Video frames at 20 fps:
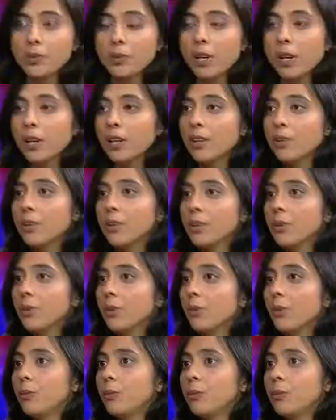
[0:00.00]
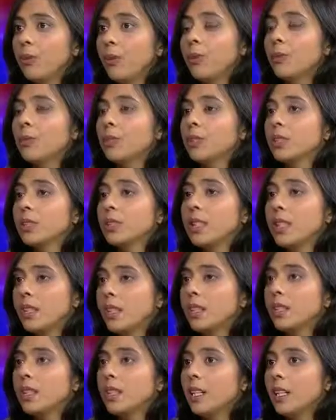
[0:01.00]
of Congress who don't see
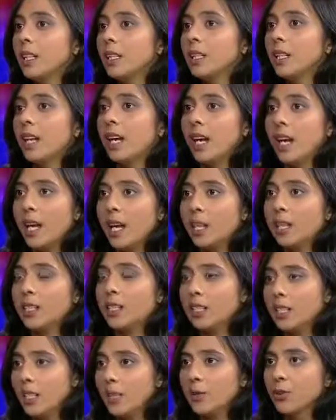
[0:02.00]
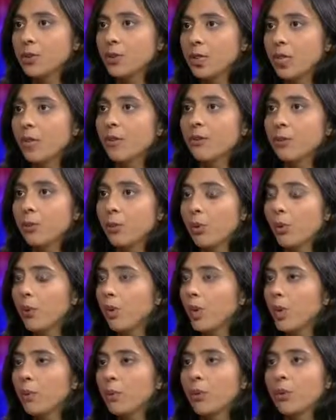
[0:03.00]
the need to end the secrecy of the
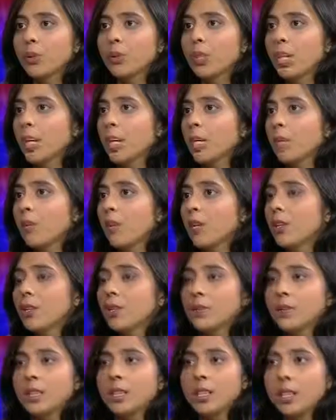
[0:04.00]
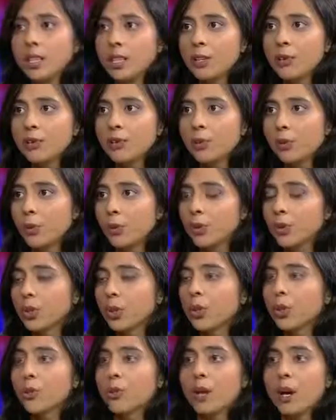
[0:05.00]
program. But we're talking about using lethal force
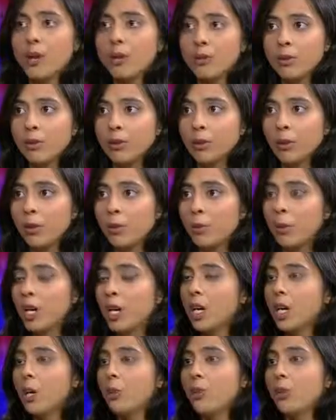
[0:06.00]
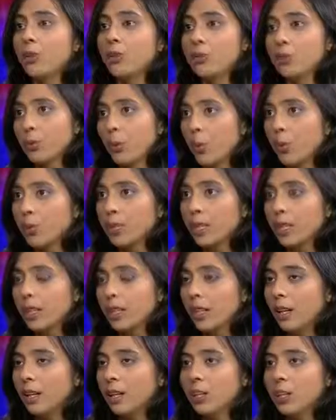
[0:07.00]
around the globe with drone
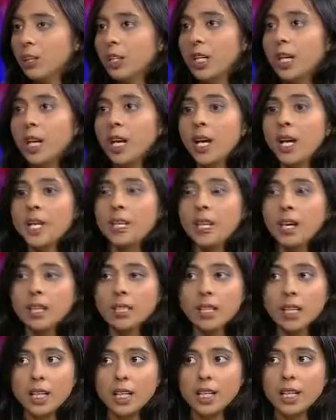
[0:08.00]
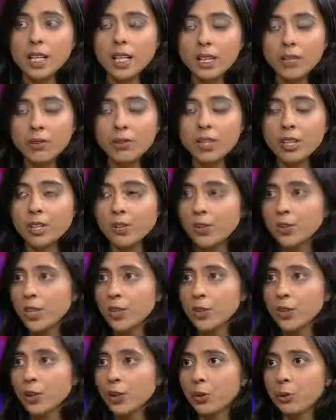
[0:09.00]
technology and not telling either the
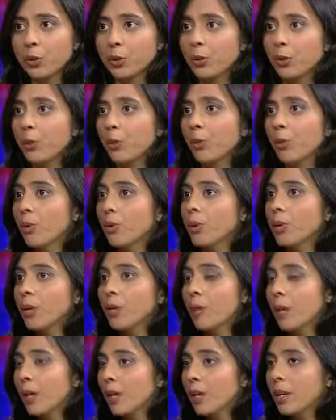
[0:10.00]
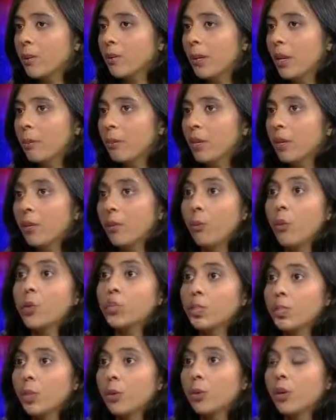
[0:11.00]
international community or the American public
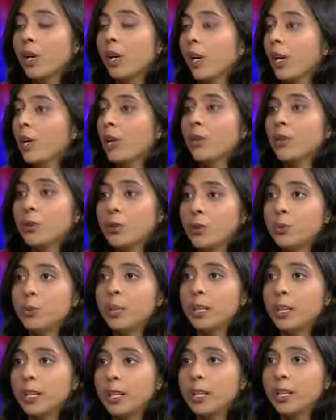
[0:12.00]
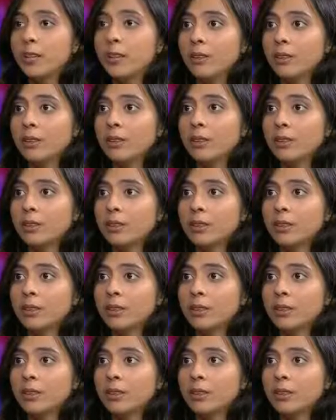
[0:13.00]
what's going on, who's being killed.